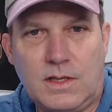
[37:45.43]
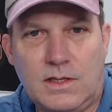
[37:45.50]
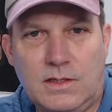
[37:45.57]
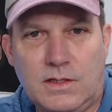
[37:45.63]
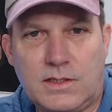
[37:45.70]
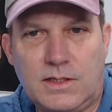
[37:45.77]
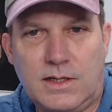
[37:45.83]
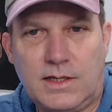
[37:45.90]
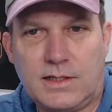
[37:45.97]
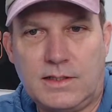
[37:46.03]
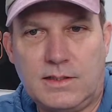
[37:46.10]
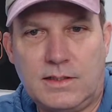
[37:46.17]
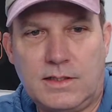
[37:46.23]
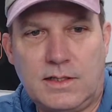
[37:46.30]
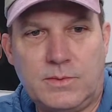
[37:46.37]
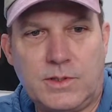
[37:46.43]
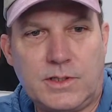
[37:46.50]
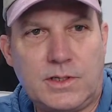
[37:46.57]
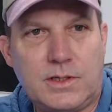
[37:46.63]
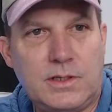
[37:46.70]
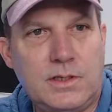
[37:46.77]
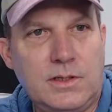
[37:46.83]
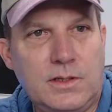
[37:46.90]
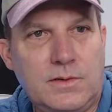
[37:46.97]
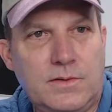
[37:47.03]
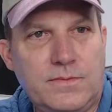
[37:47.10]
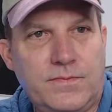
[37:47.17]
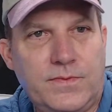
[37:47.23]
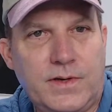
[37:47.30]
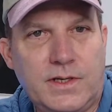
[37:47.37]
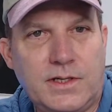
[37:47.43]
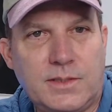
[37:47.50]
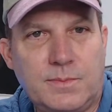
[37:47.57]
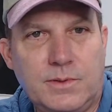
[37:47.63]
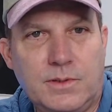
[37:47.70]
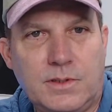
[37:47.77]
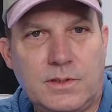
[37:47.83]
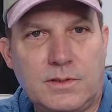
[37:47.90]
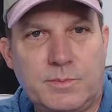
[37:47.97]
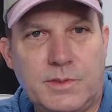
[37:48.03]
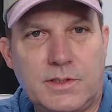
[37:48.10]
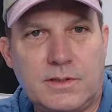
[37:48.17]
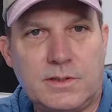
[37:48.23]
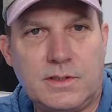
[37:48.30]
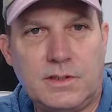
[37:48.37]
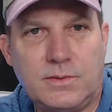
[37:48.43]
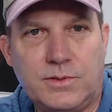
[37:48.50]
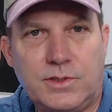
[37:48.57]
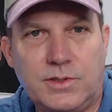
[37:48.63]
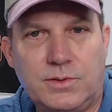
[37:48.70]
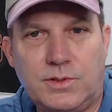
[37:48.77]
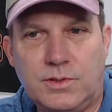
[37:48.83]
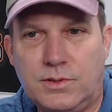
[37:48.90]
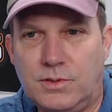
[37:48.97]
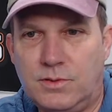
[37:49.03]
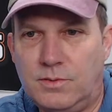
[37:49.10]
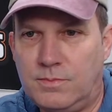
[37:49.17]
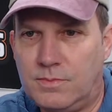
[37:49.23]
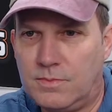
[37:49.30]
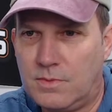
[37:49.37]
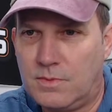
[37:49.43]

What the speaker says: Looks like we're good on Facebook. Let me see on YouTube.